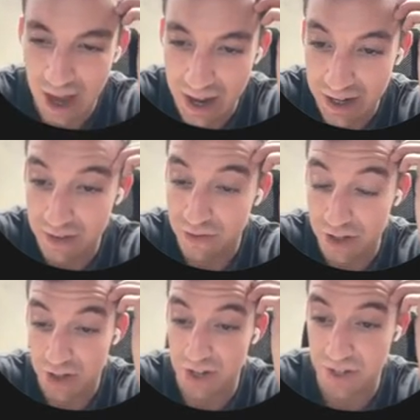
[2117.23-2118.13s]
And a free
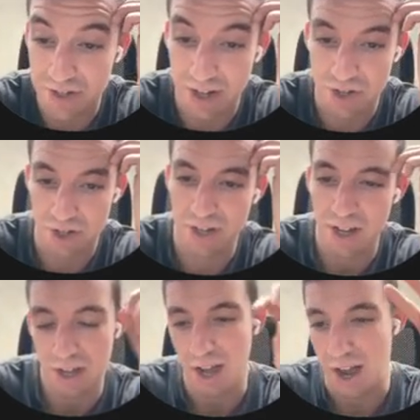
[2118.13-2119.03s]
strategy session,
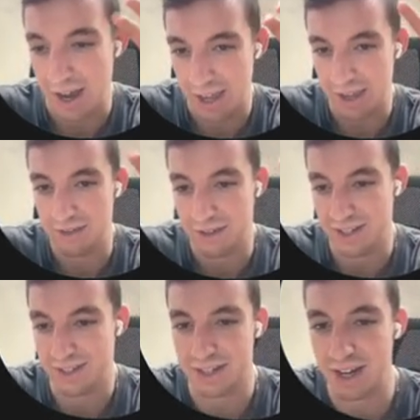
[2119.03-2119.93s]
i.e.,
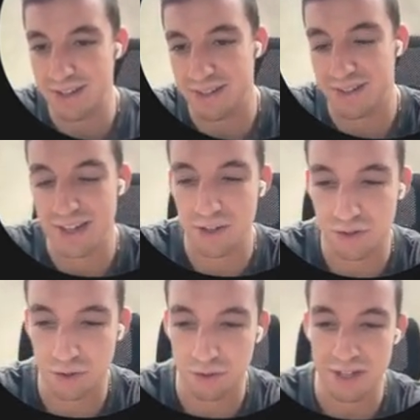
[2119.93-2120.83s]
disguised as a
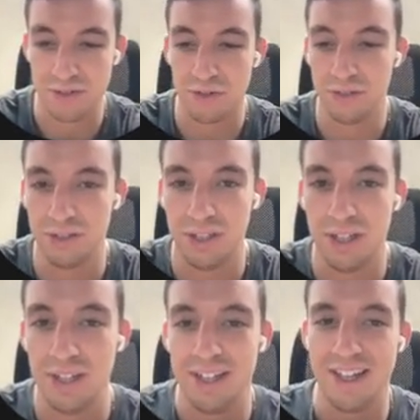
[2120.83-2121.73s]
sales call, is not
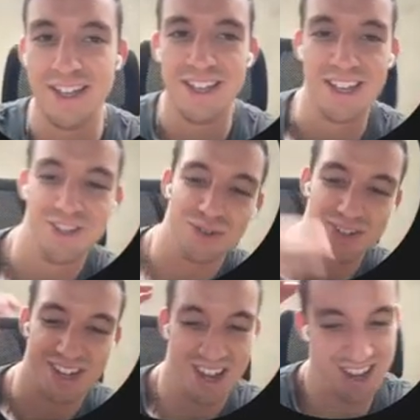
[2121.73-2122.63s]
it's
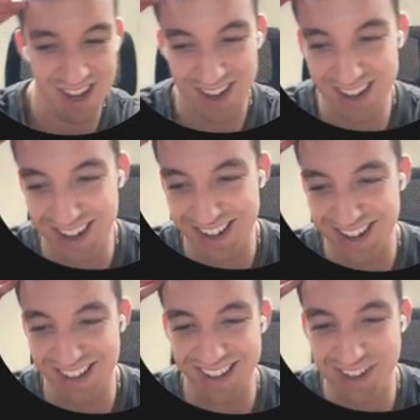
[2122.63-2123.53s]
not a
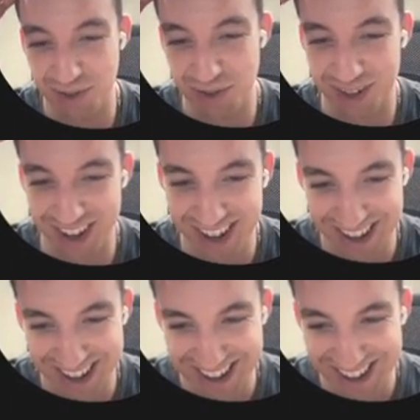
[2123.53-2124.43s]
it's
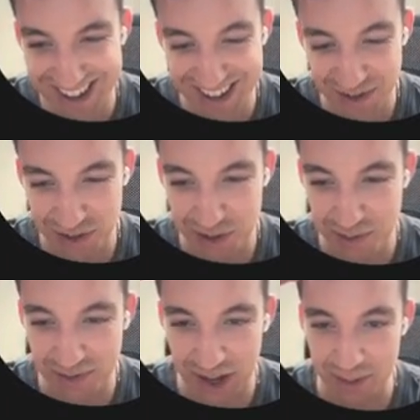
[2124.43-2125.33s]
not
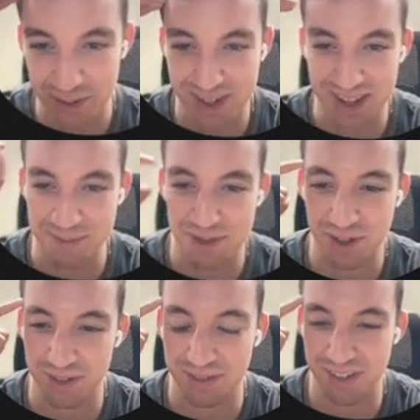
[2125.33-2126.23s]
super valuable to them.
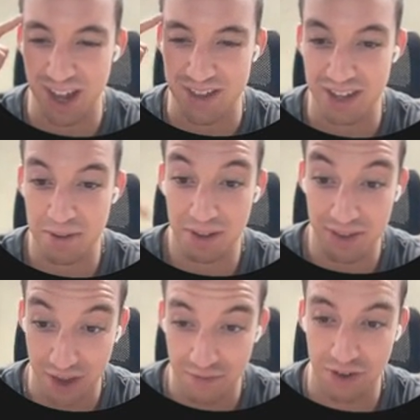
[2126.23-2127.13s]
So yeah, think about
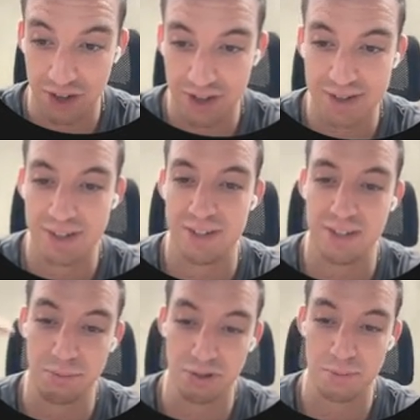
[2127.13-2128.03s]
them first,
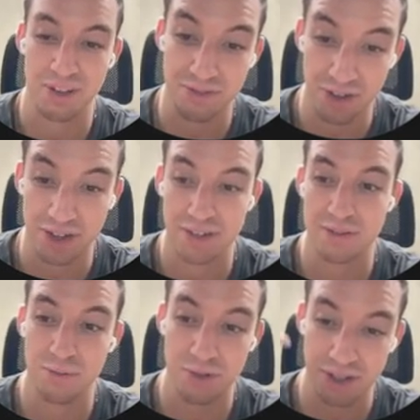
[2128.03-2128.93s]
the prospect
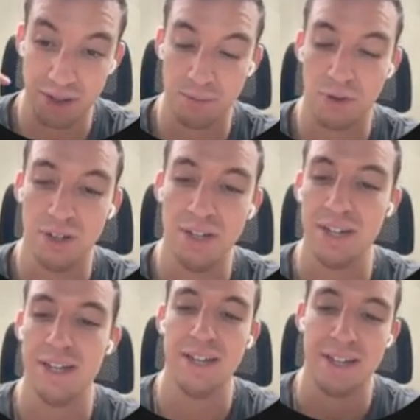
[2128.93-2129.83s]
first. What do they want,
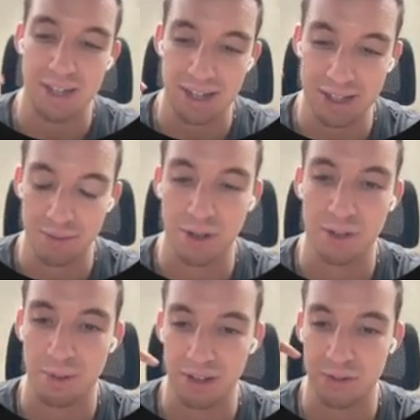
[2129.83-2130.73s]
and then
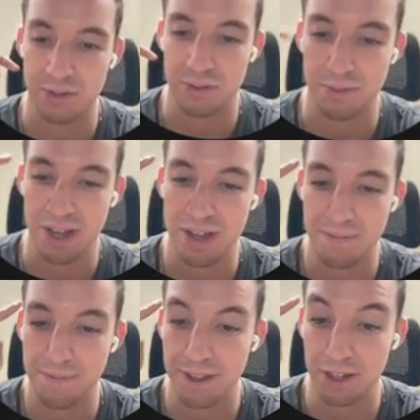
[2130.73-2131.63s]
work backwards from there
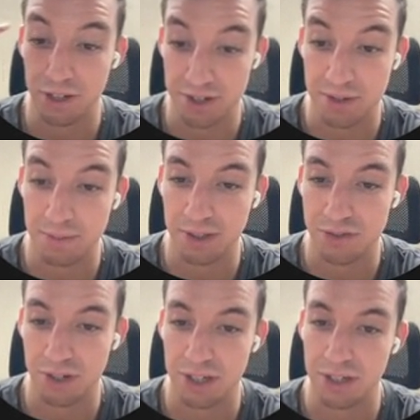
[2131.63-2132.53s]
and create something
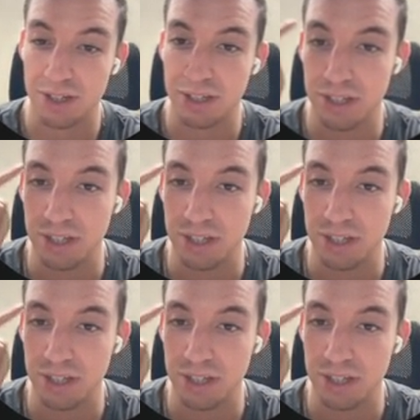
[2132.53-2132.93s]
that's really good.